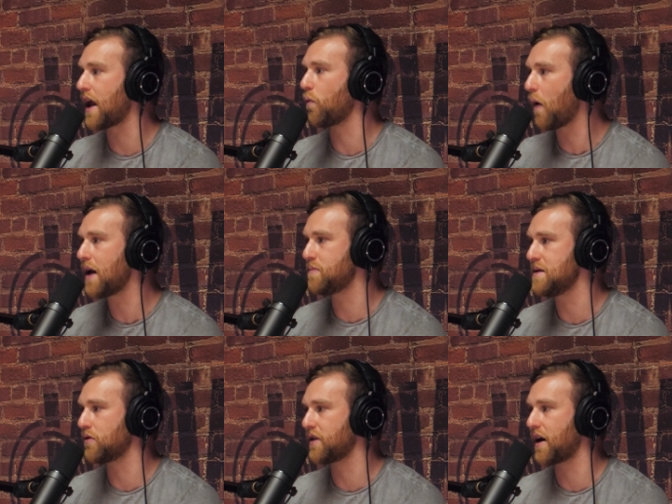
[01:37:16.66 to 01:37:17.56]
of white
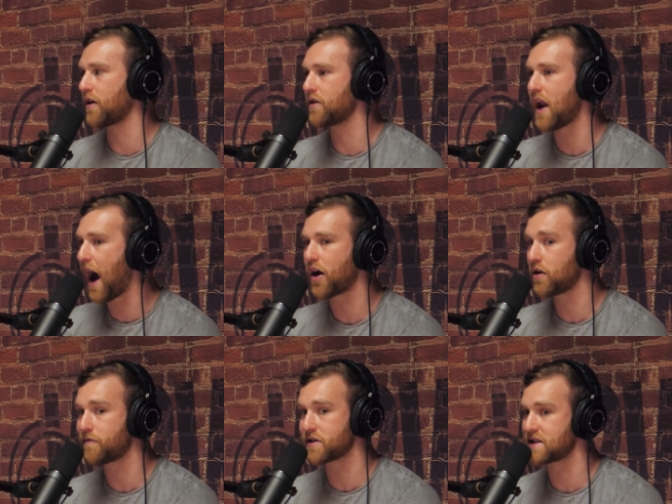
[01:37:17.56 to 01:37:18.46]
people that are not
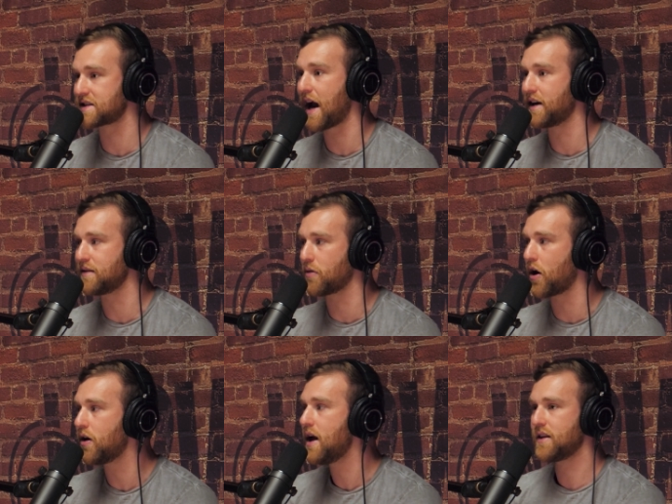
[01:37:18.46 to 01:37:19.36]
good for society,
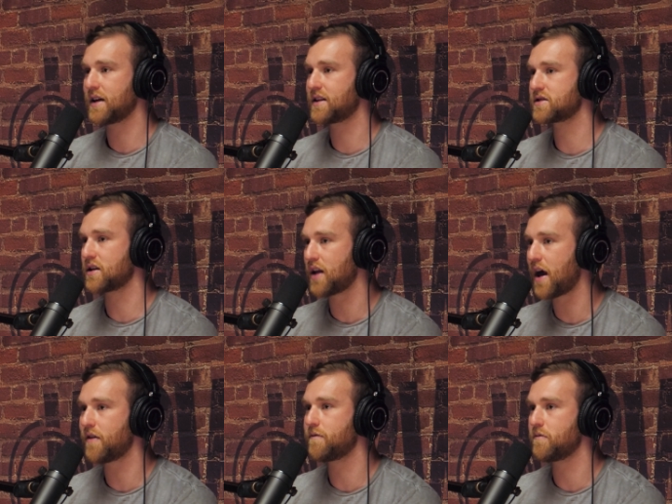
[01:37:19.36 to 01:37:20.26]
bro. Like there's a
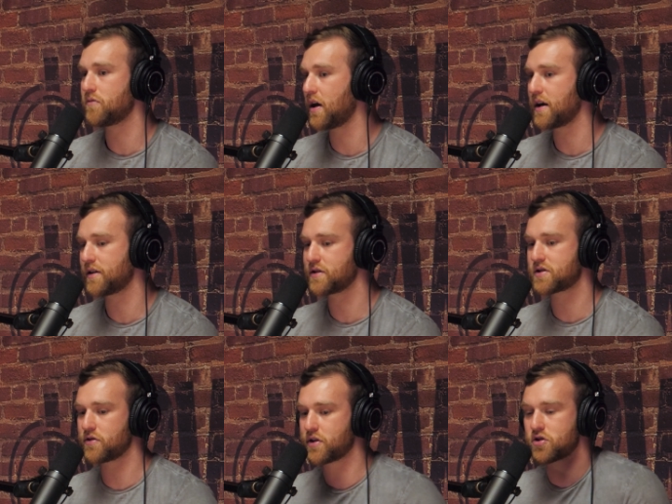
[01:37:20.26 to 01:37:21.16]
lot of
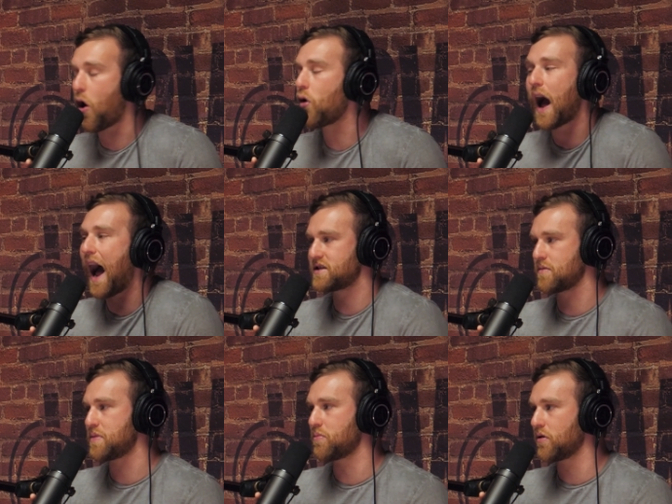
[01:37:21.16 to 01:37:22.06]
there's all kinds of
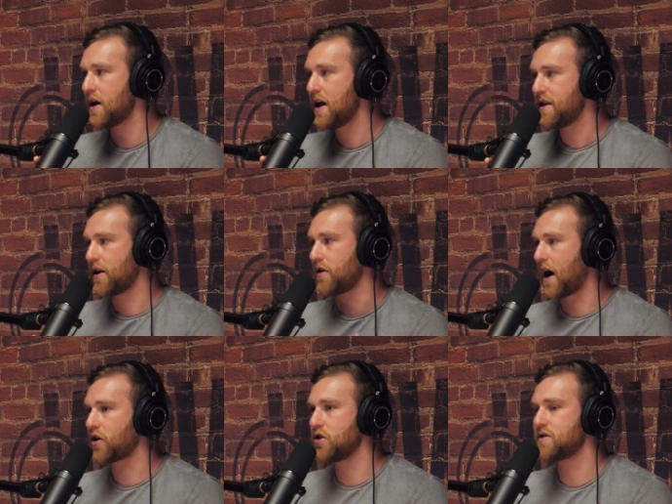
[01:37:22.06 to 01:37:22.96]
people that are
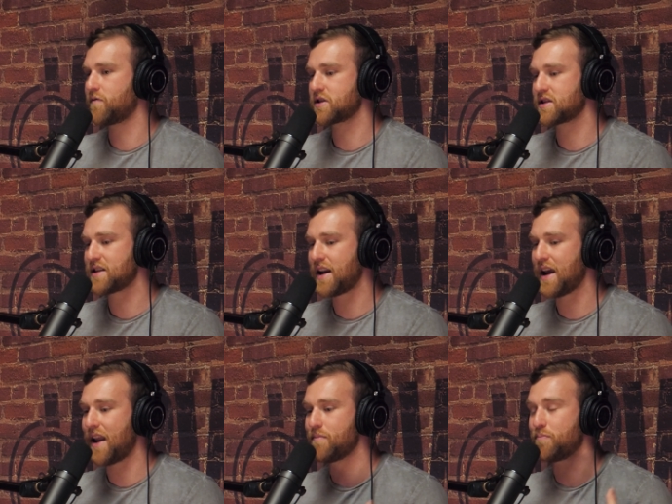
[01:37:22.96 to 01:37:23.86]
not good for society.
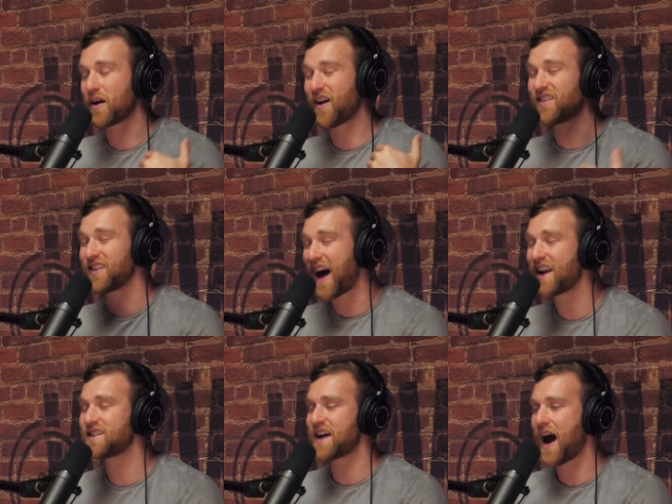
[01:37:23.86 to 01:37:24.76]
But a lot
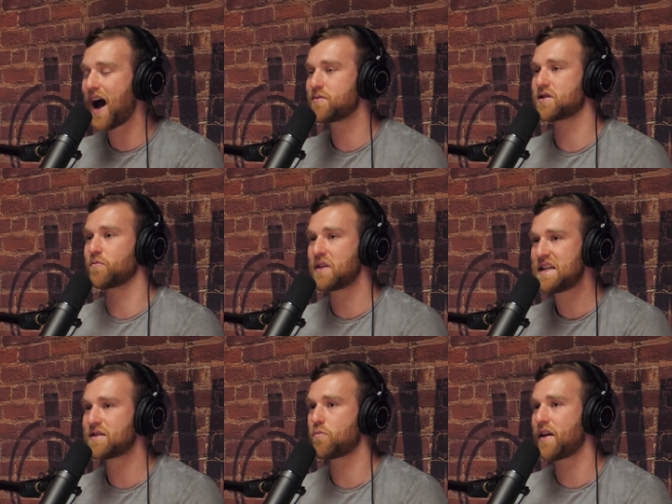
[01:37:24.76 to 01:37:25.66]
of times the
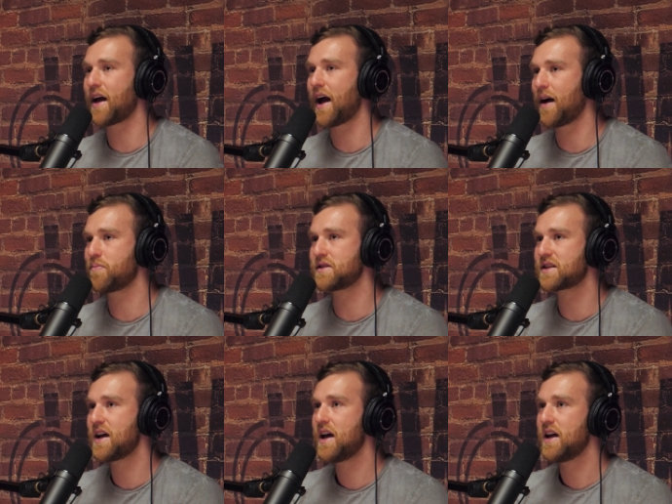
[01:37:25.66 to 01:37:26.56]
reason why that happens
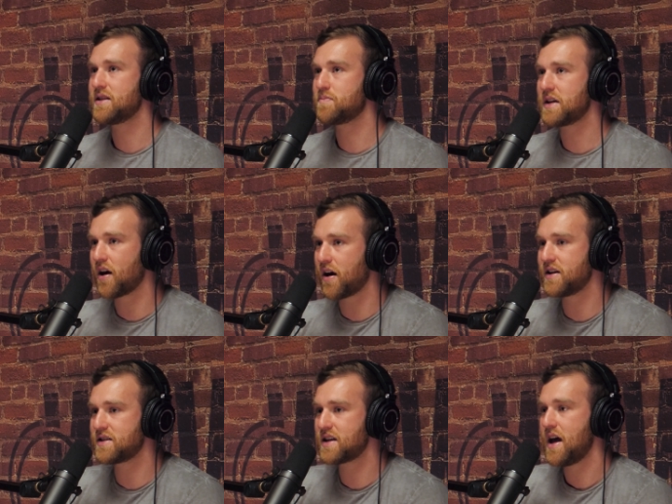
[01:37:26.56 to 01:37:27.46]
is
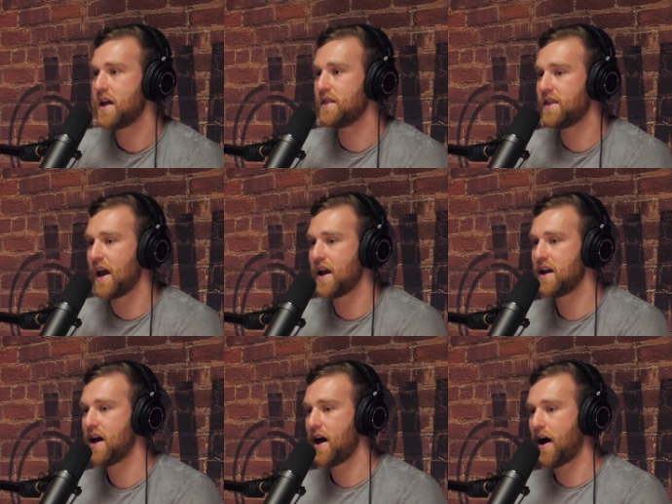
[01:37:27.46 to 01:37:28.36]
because
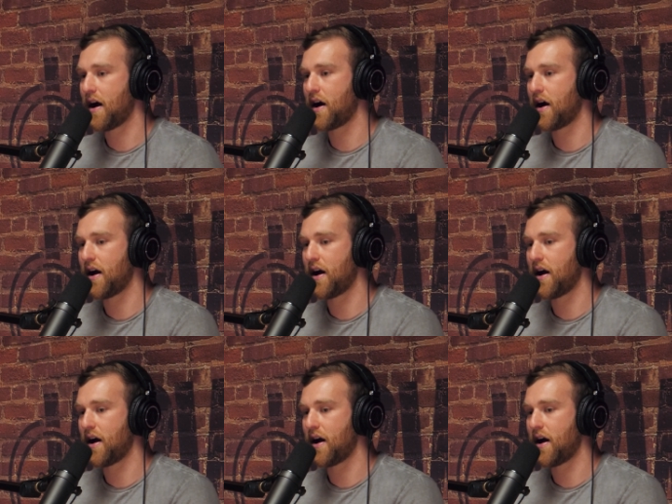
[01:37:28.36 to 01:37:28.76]
they don't